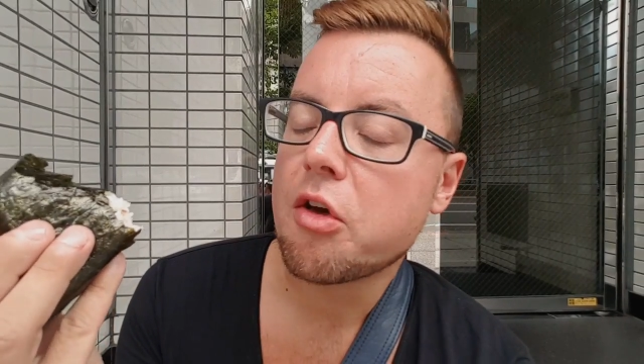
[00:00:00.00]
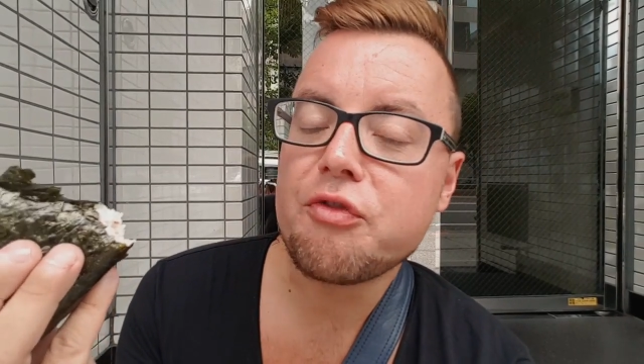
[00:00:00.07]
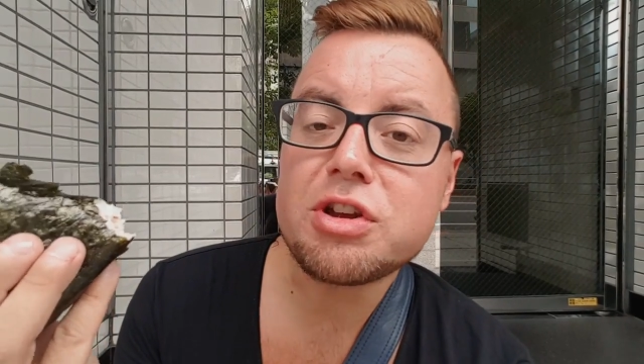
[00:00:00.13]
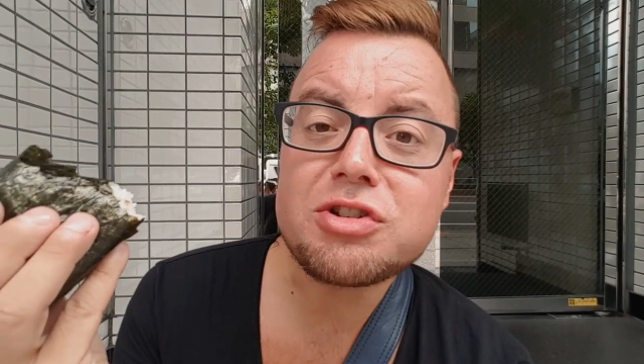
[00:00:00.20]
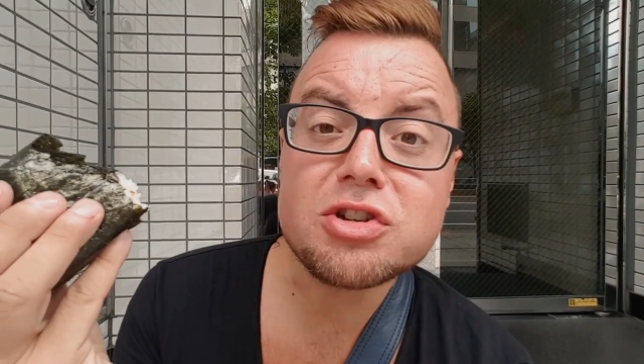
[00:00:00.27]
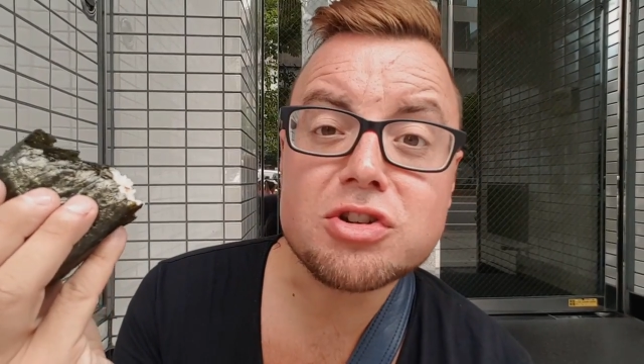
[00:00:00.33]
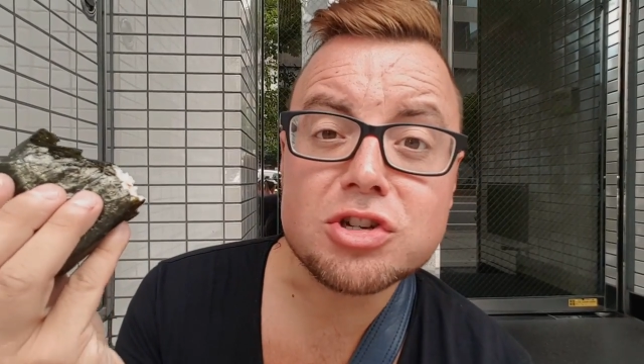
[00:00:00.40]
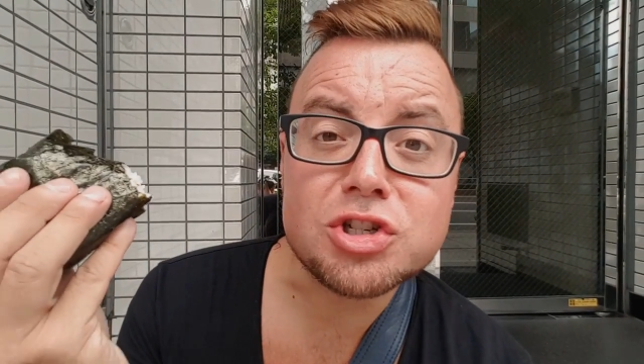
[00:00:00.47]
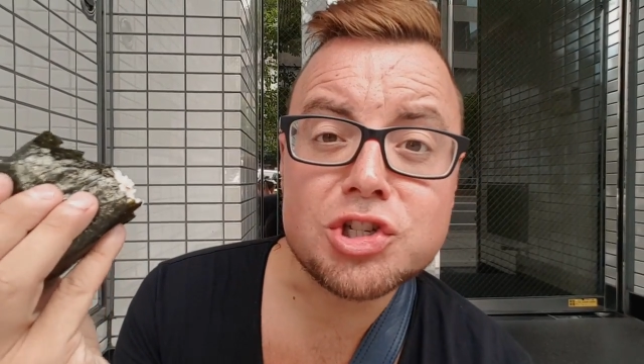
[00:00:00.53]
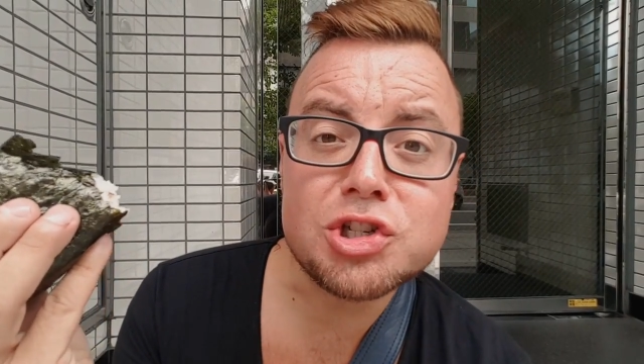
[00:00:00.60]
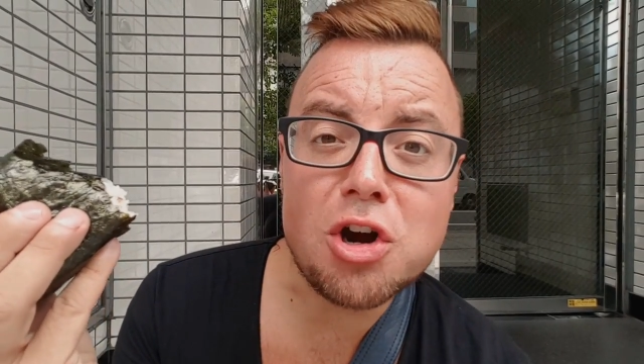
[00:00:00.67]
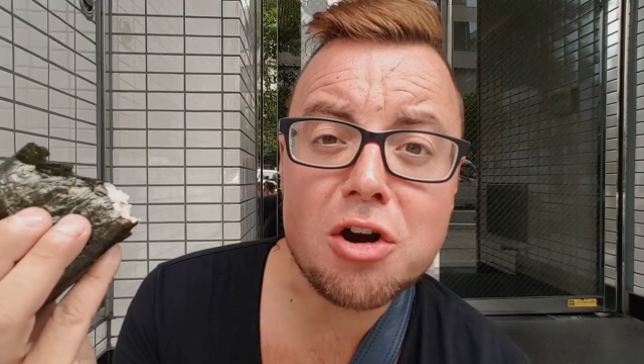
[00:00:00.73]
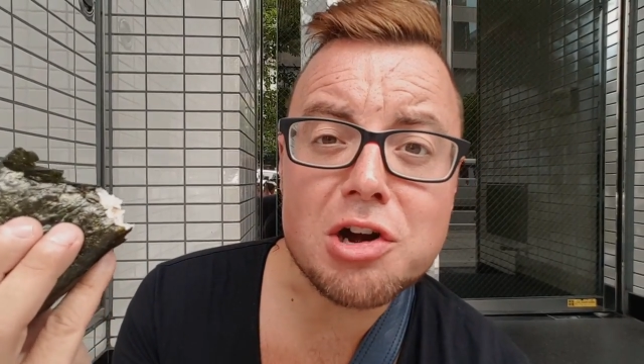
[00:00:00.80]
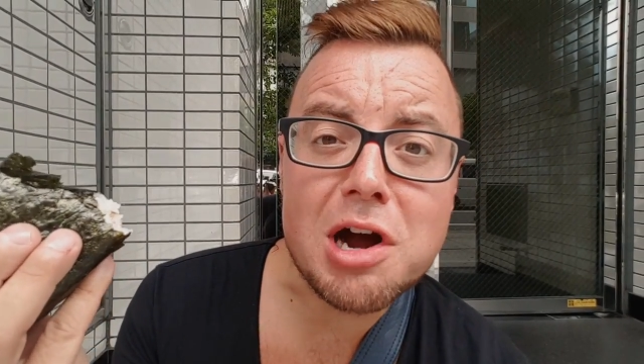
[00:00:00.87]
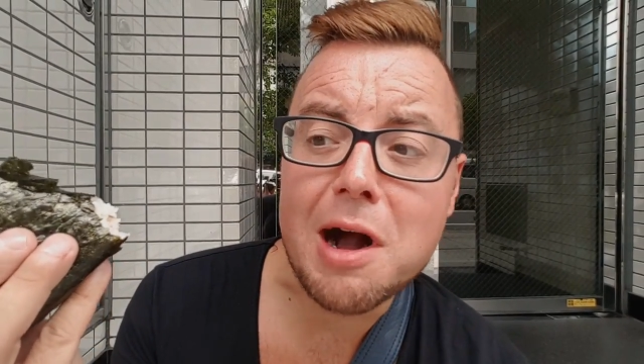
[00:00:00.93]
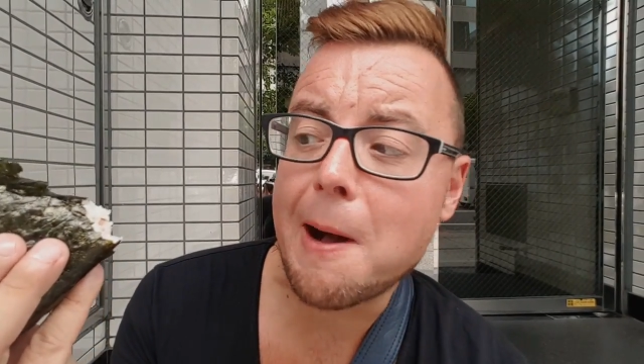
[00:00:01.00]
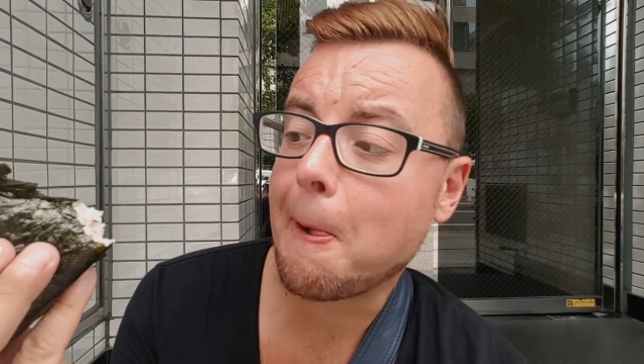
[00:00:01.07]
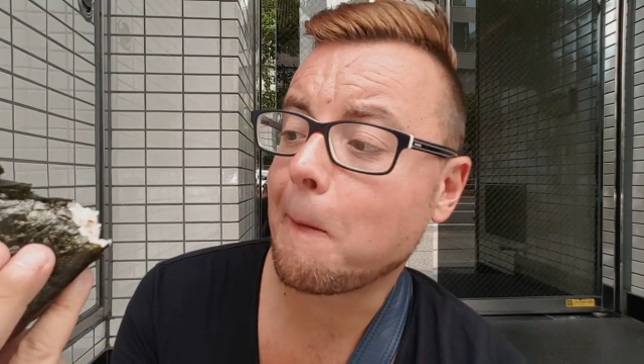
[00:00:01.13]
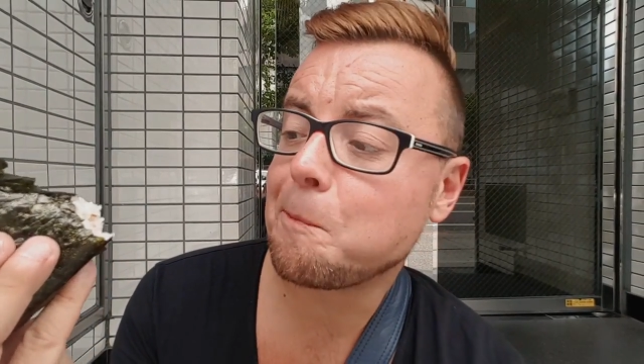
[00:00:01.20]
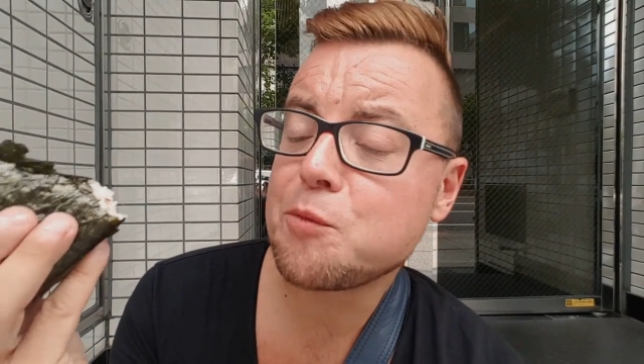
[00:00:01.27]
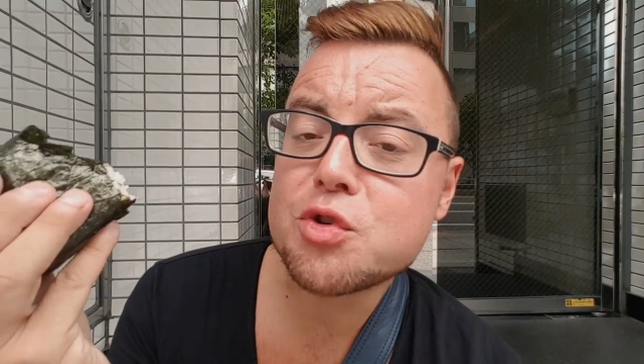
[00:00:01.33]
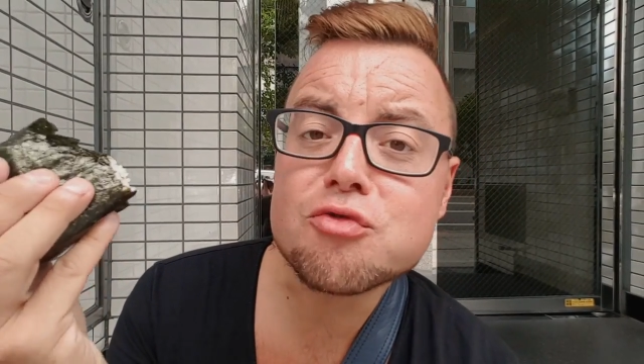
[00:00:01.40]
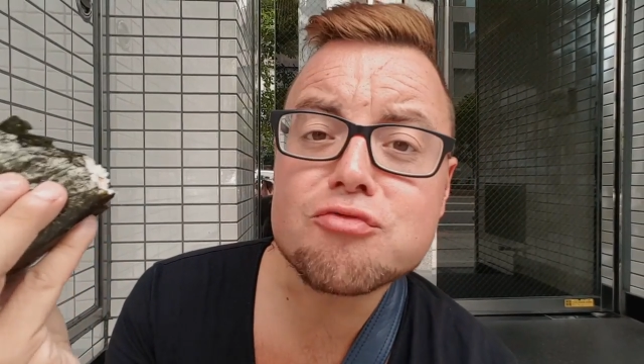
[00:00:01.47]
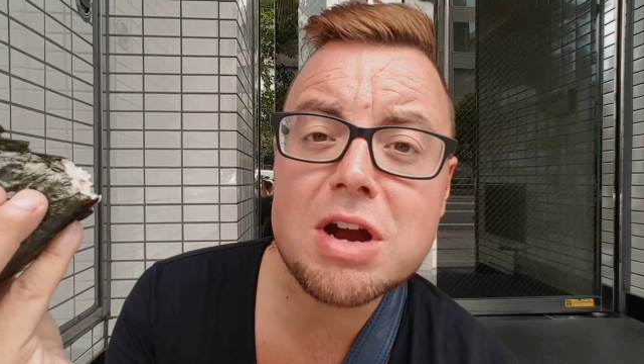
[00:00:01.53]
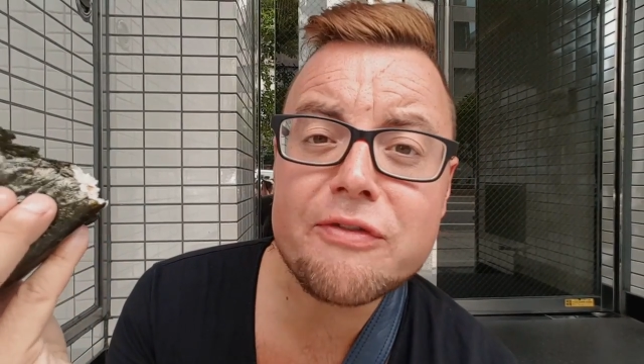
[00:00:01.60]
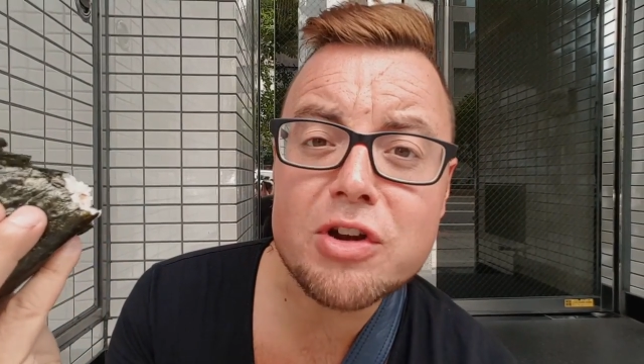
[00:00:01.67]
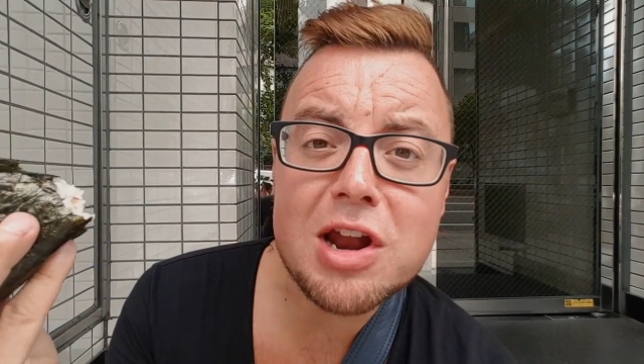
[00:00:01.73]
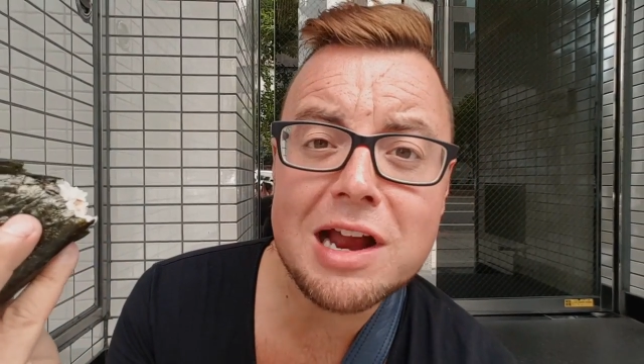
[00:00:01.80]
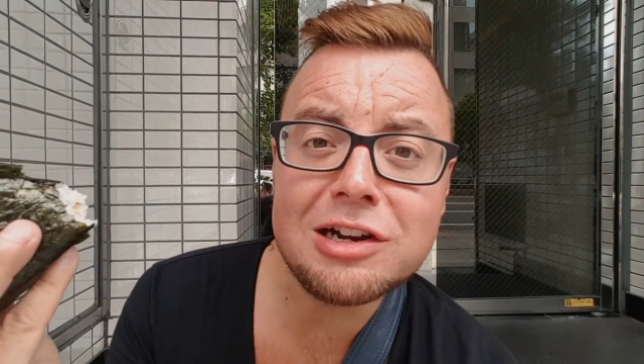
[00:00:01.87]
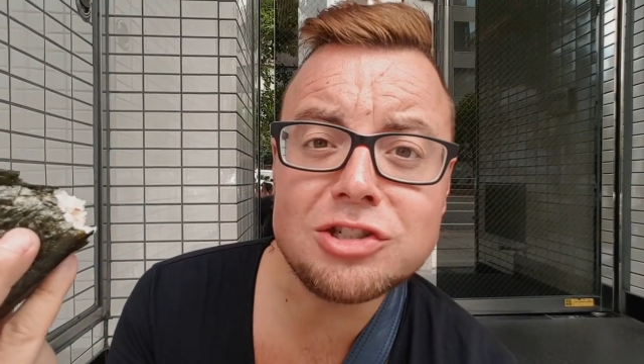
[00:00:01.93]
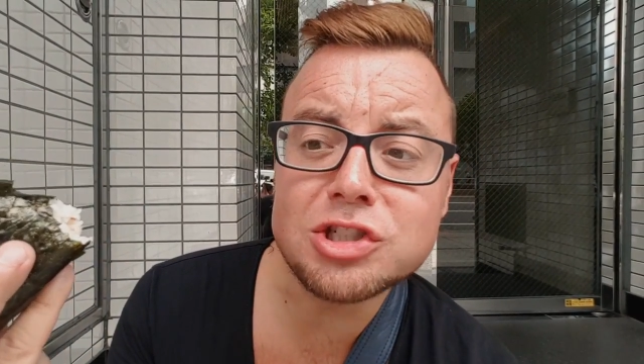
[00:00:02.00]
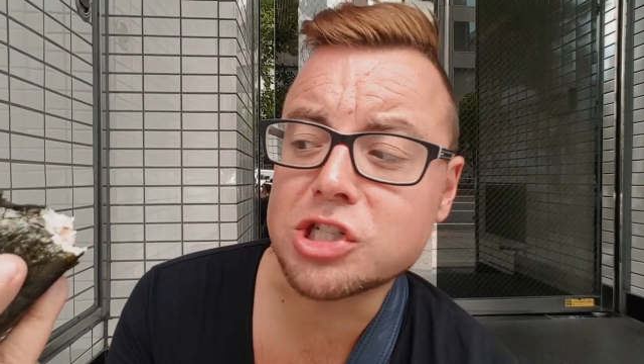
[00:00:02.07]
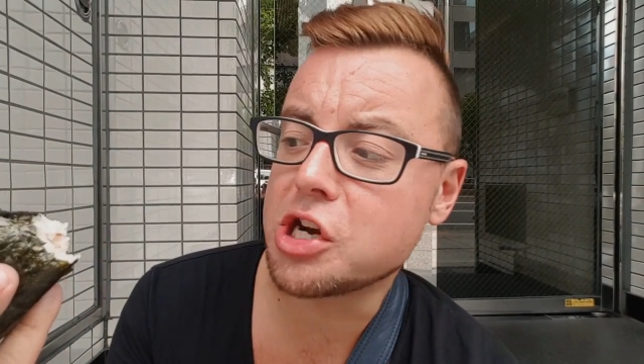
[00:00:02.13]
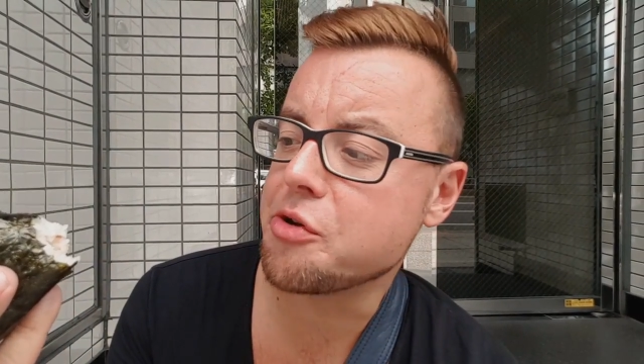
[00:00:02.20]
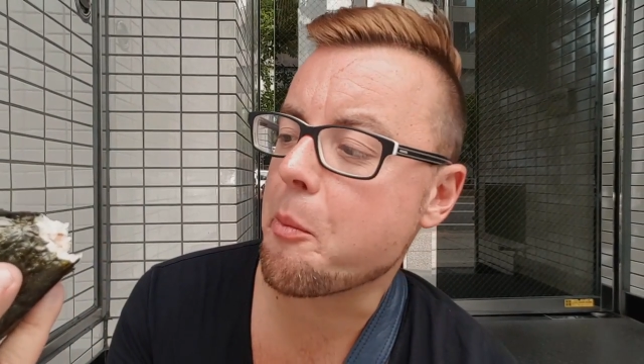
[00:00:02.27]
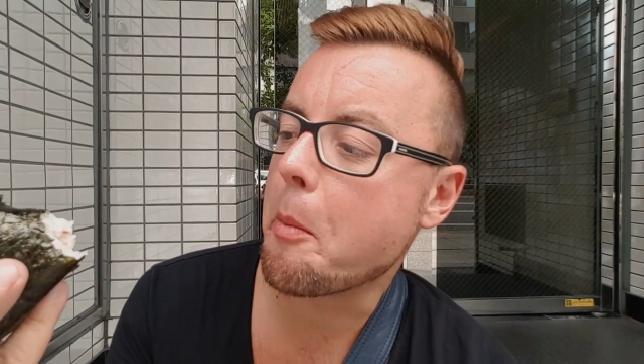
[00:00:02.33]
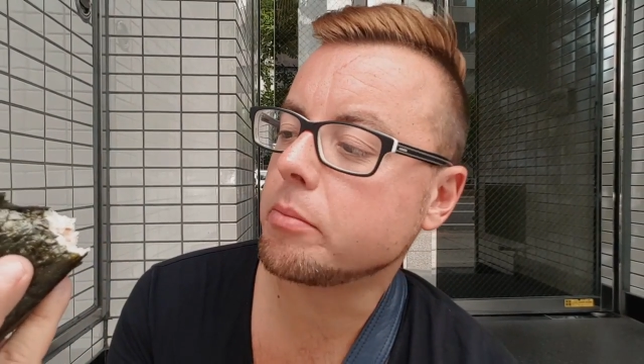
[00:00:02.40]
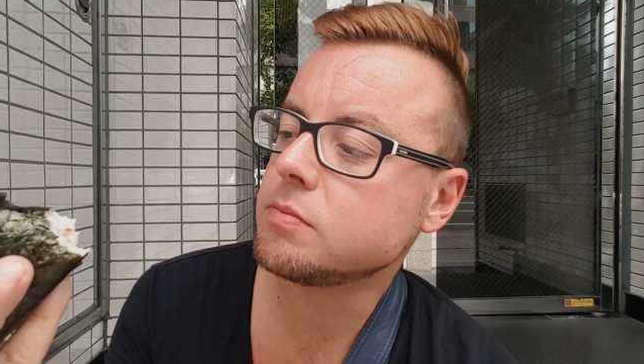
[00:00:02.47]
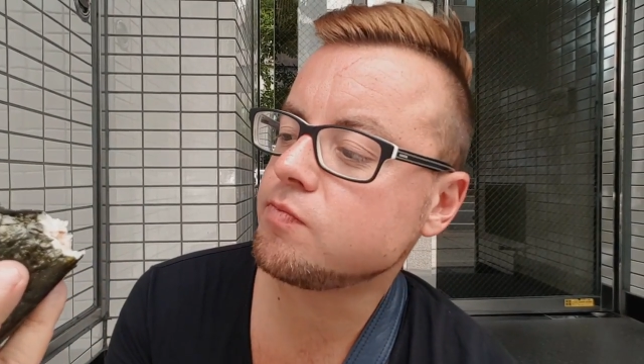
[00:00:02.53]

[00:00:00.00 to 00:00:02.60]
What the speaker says: This is a shocker. It's a revelation.